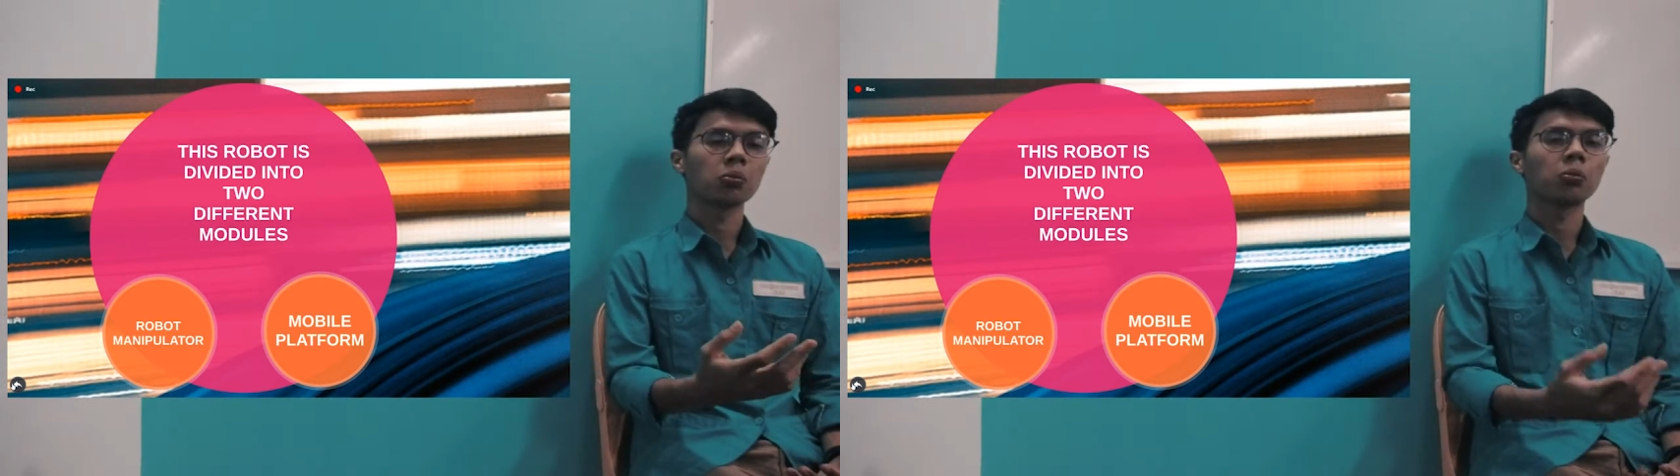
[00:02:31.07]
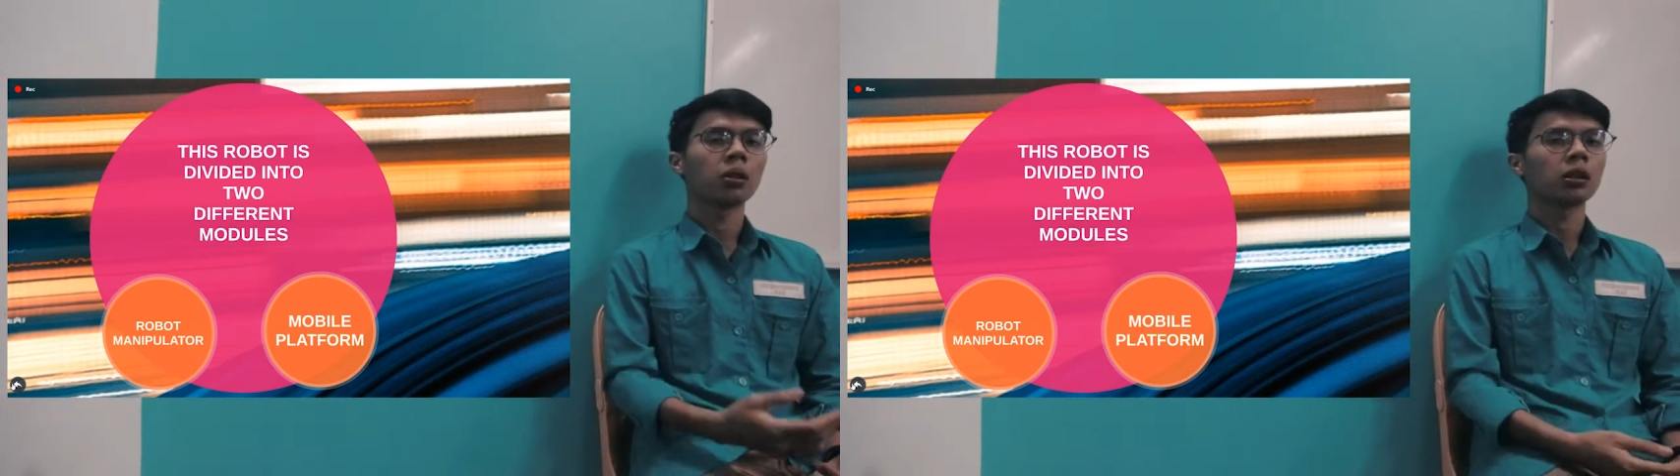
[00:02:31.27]

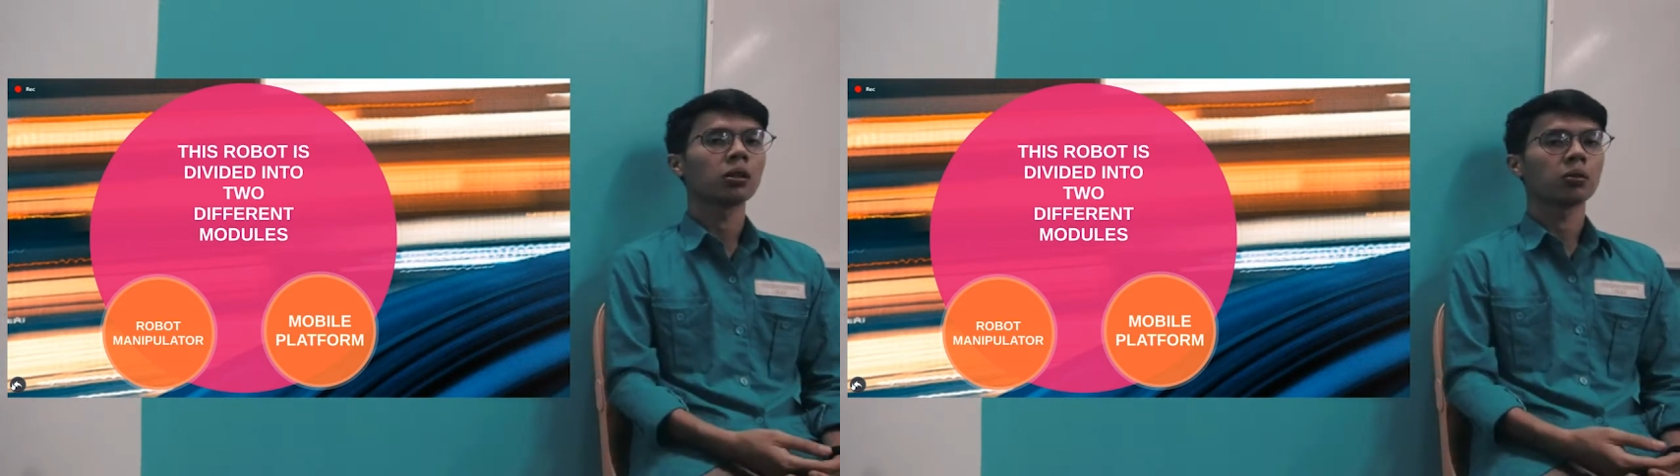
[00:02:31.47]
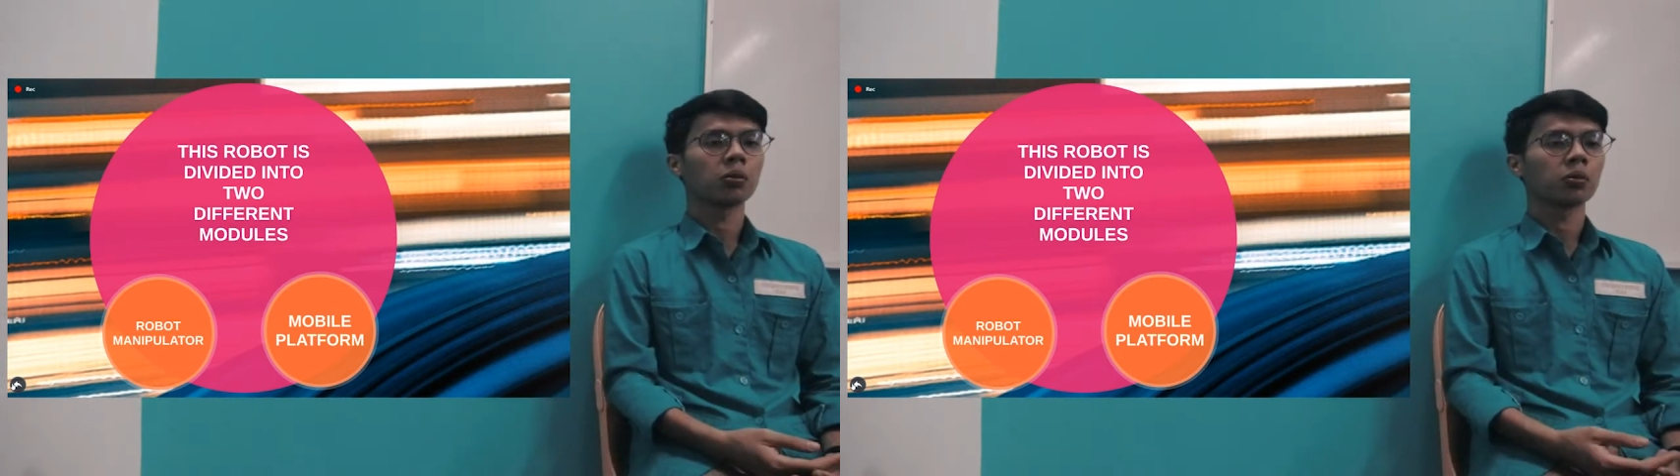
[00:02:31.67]
mobile
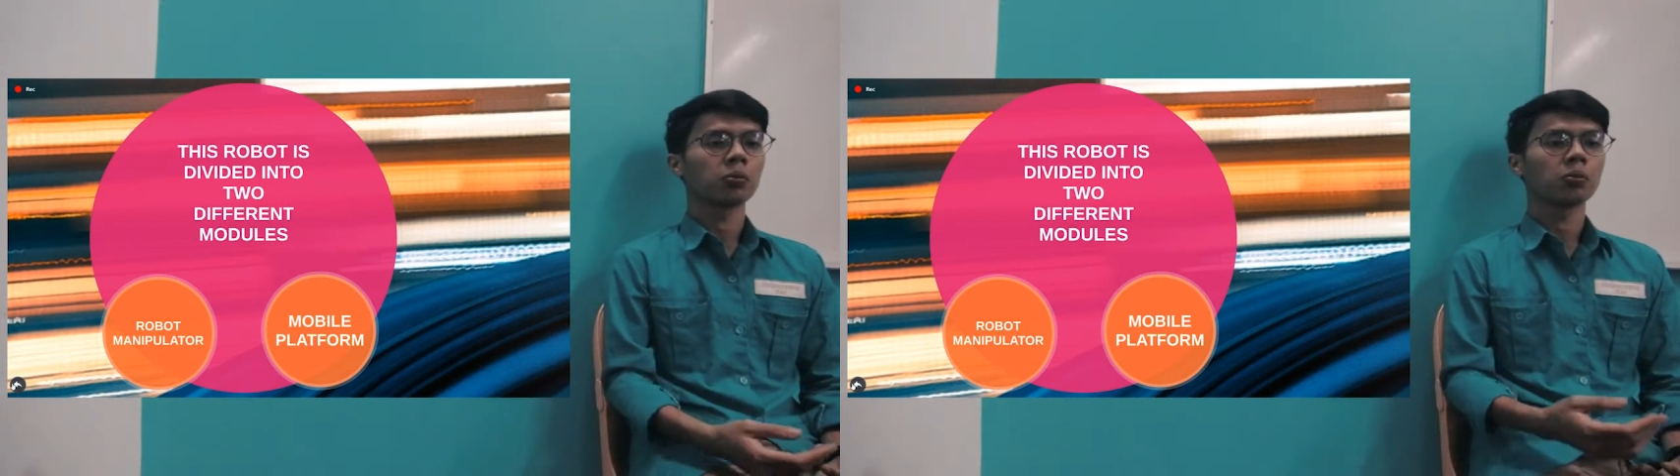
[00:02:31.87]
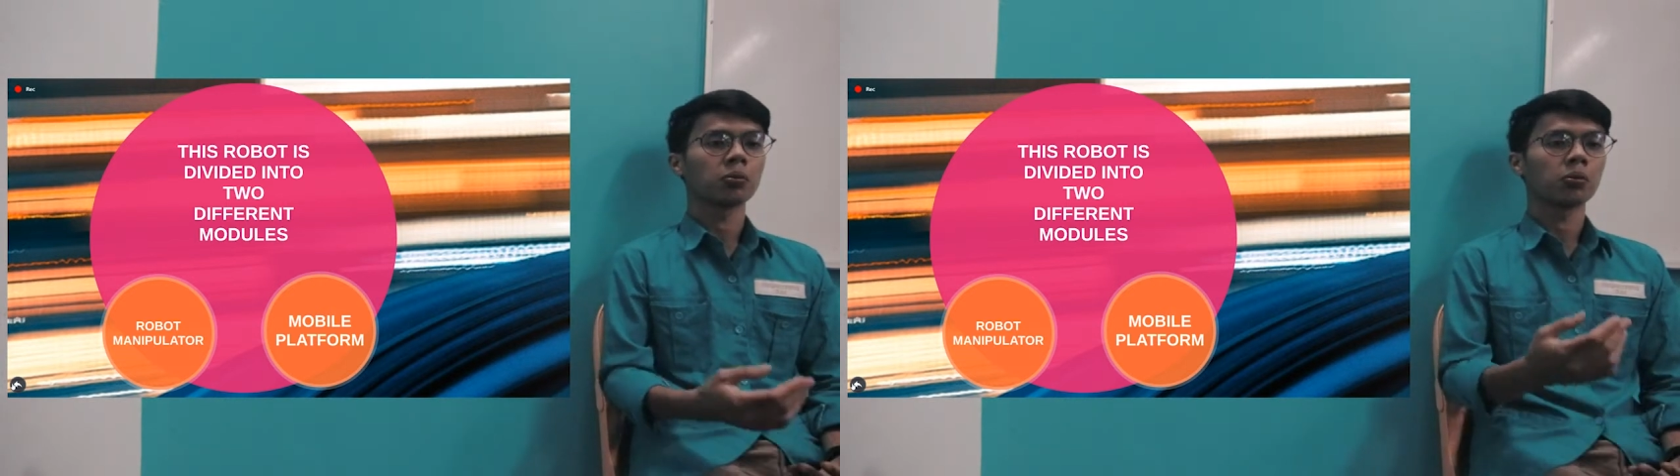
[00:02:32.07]

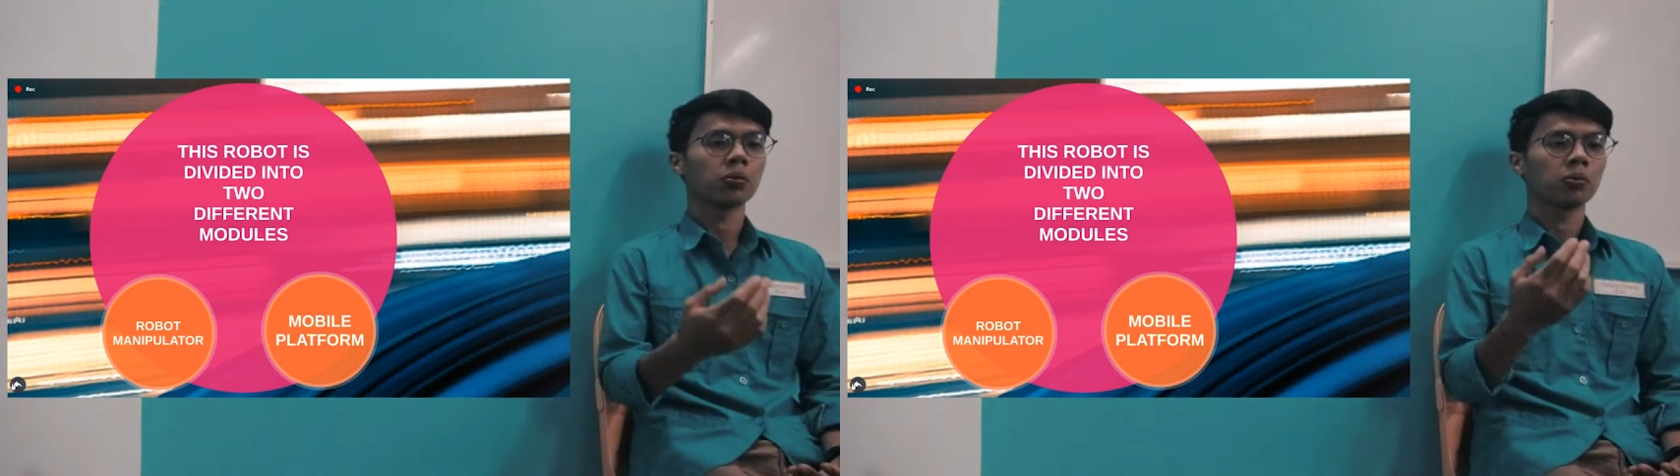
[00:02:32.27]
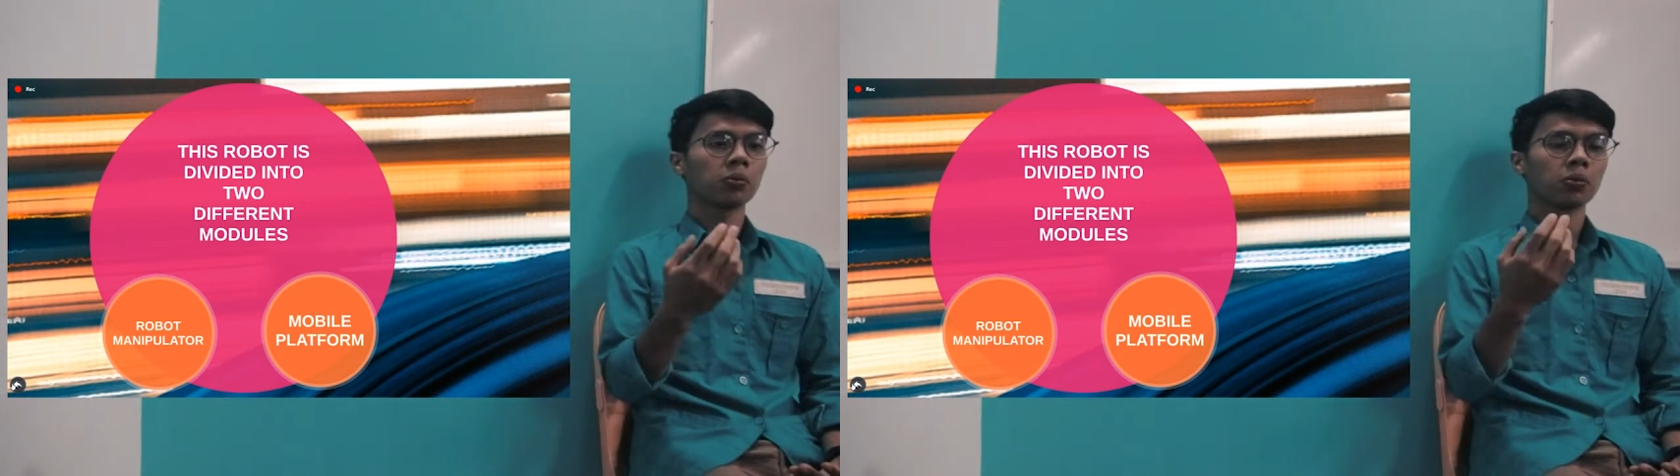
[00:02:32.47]

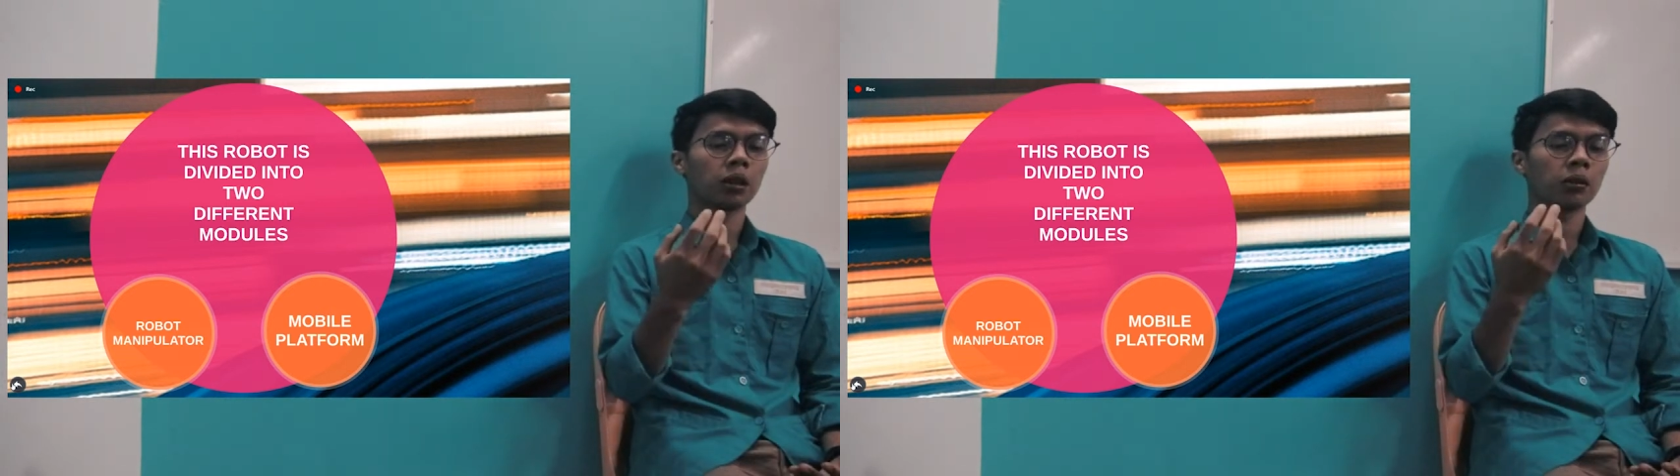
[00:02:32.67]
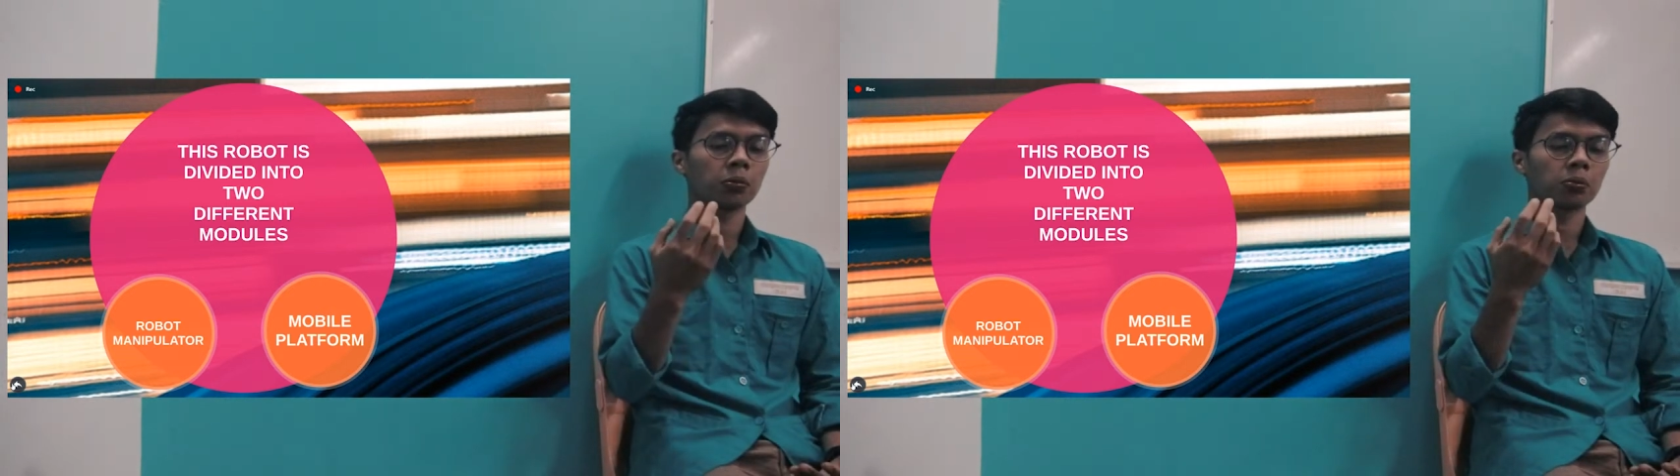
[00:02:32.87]

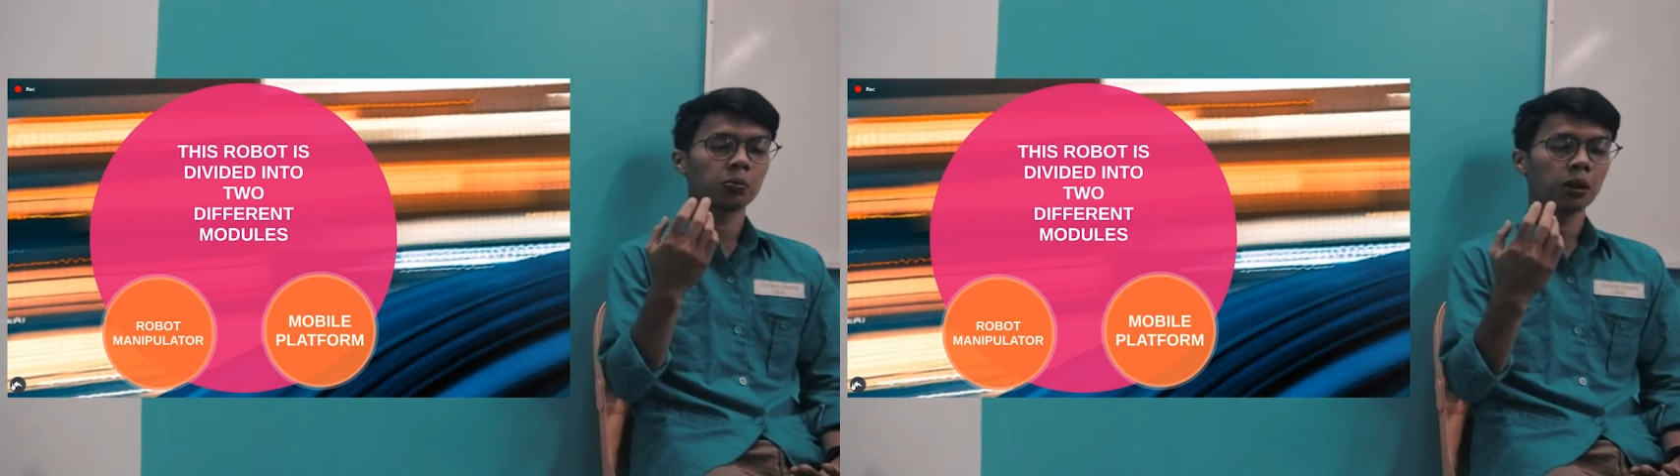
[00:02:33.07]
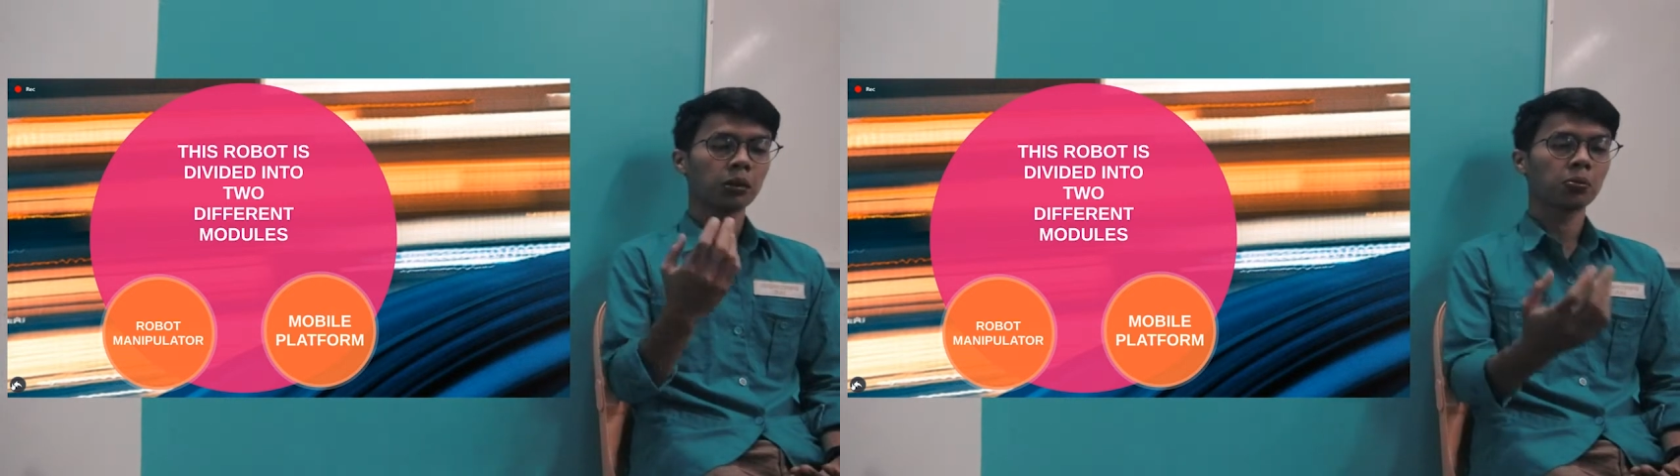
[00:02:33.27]
platform